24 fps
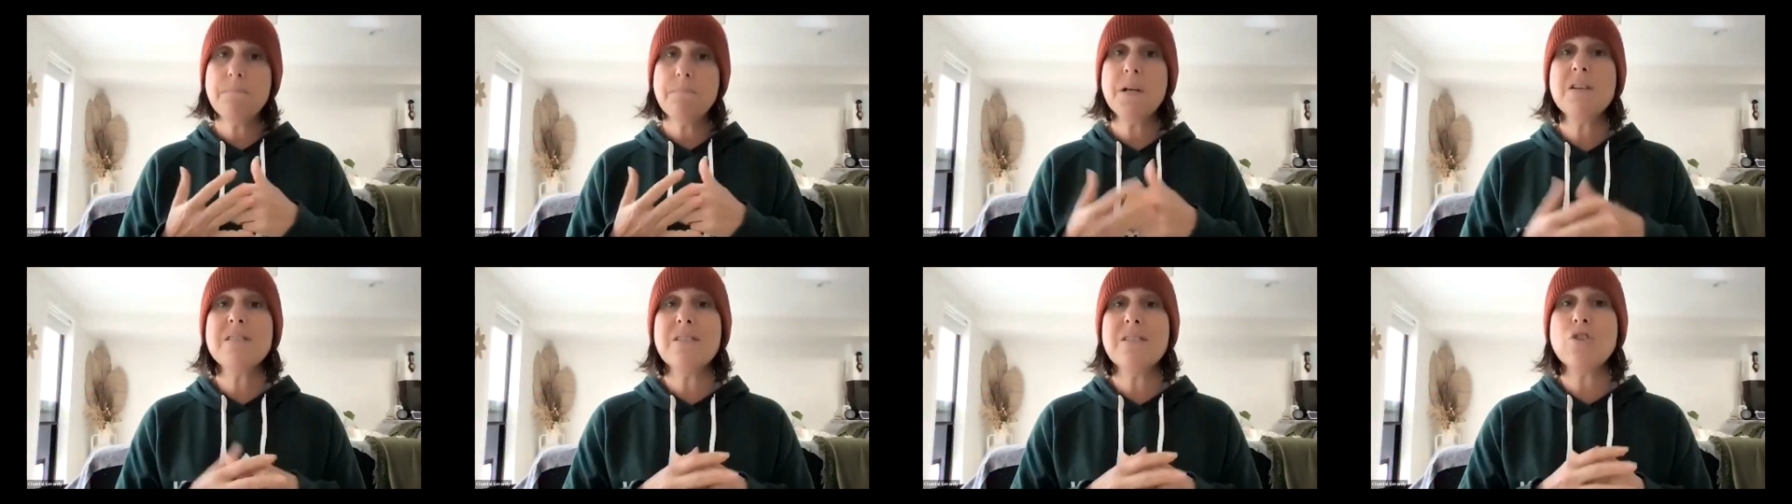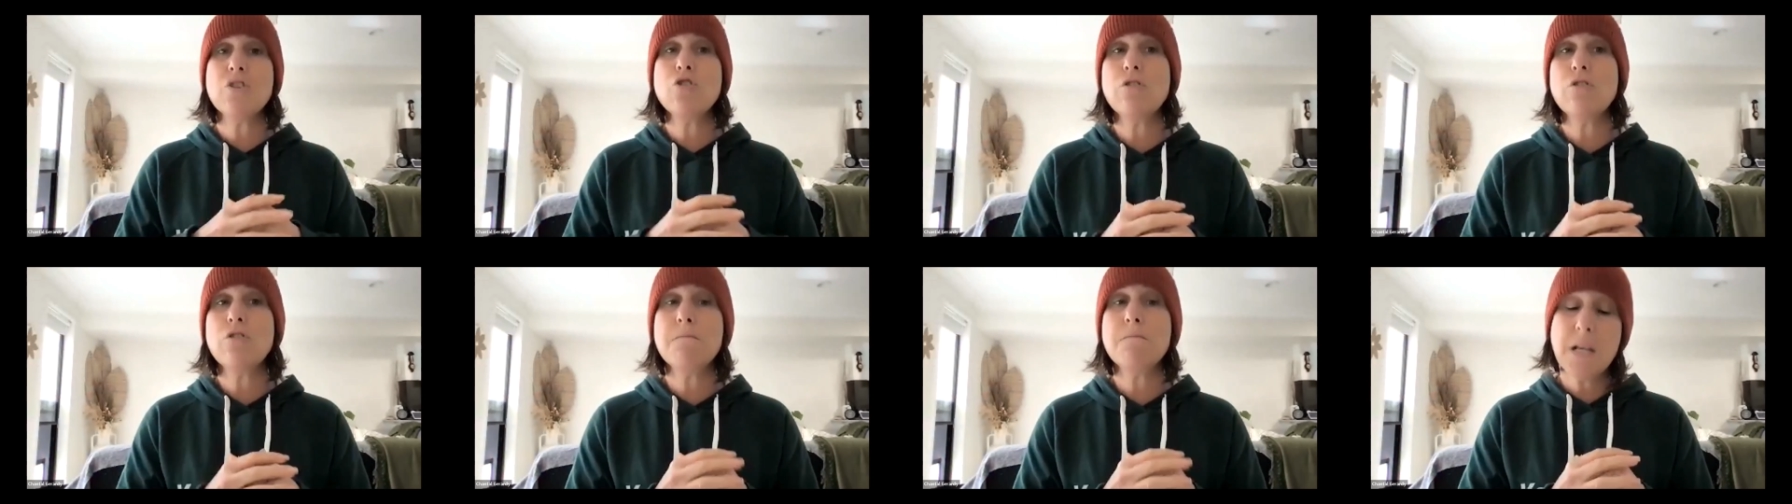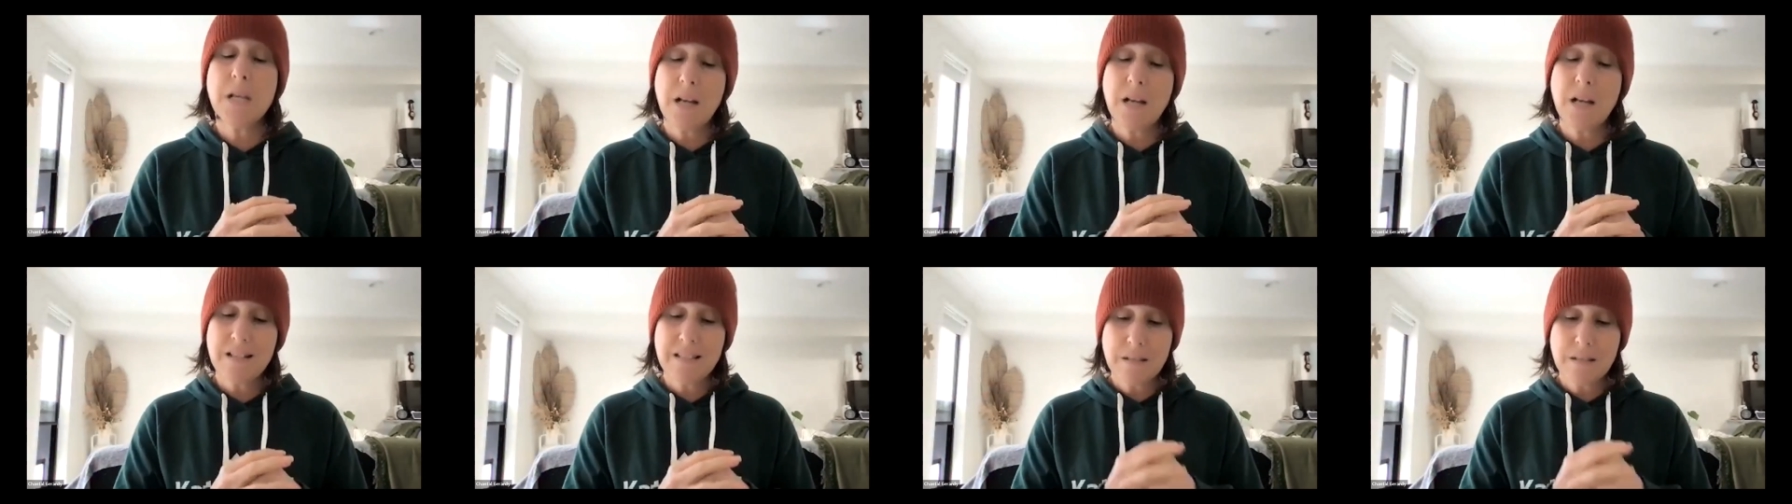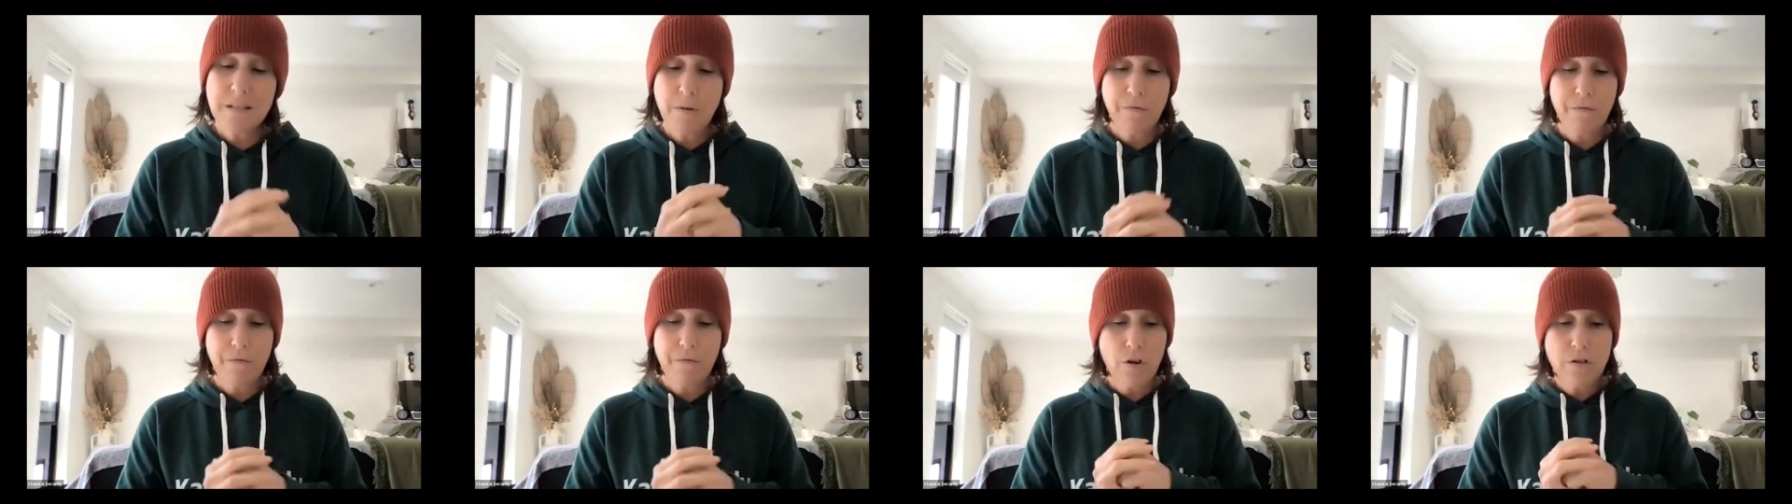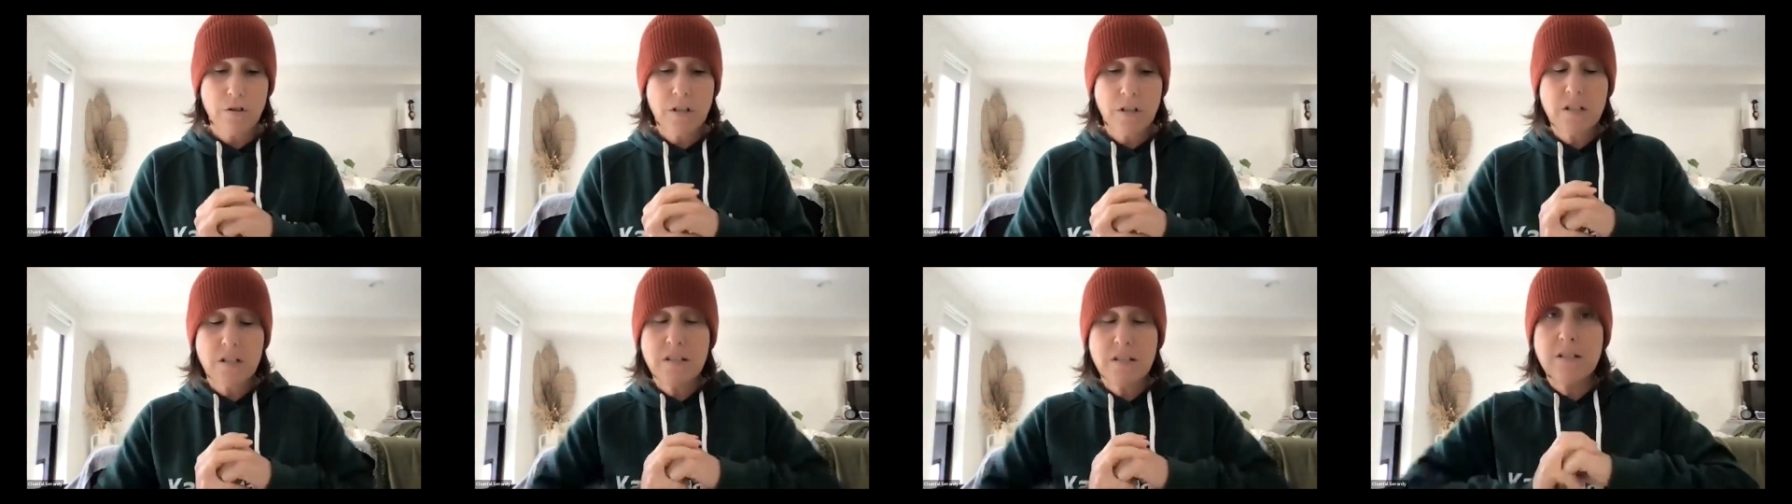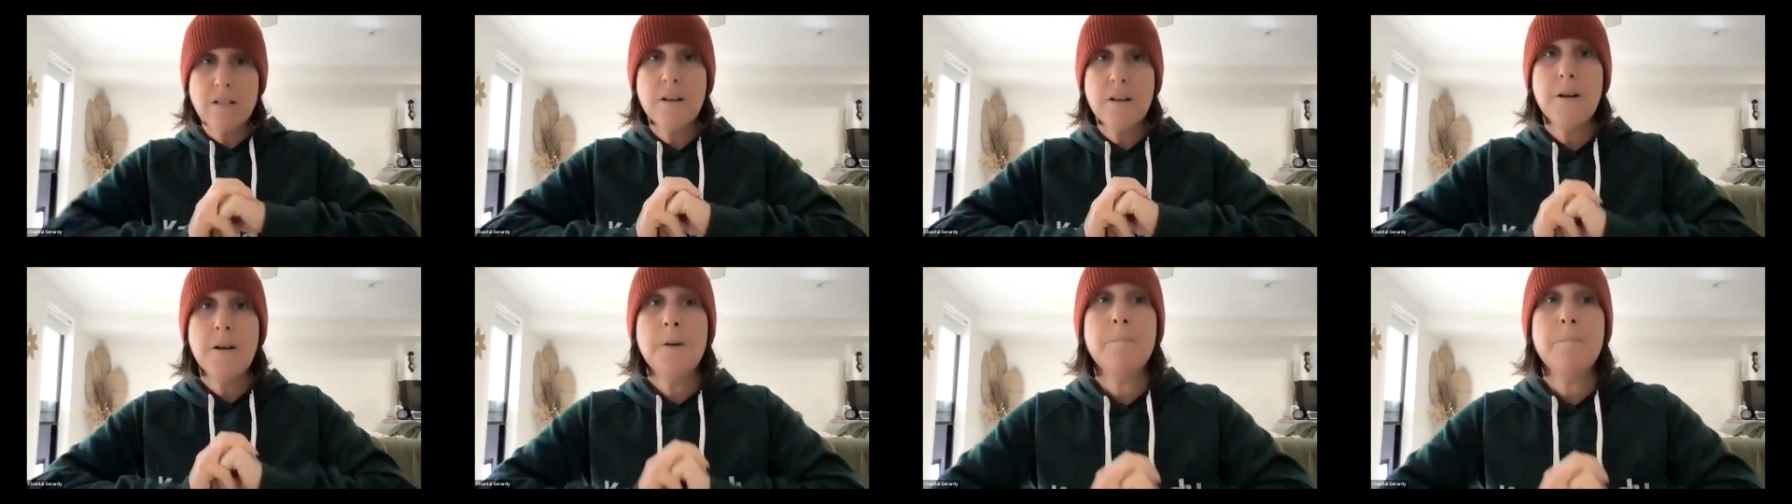because it should be customer focused.